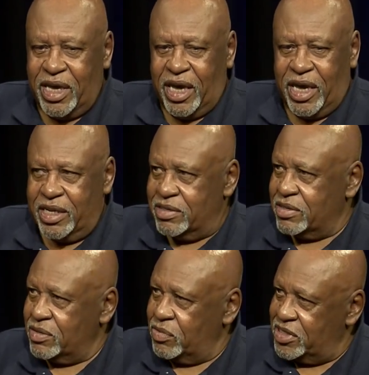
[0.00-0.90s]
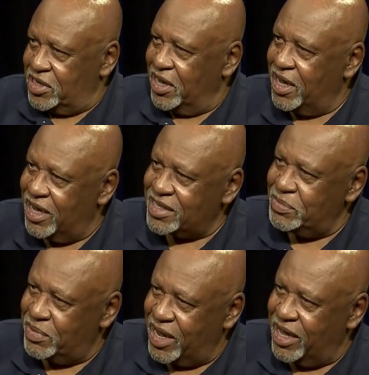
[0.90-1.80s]
and we talked
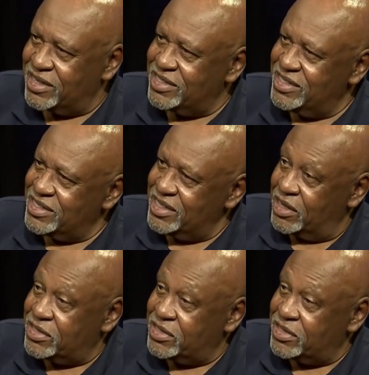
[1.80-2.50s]
about you know,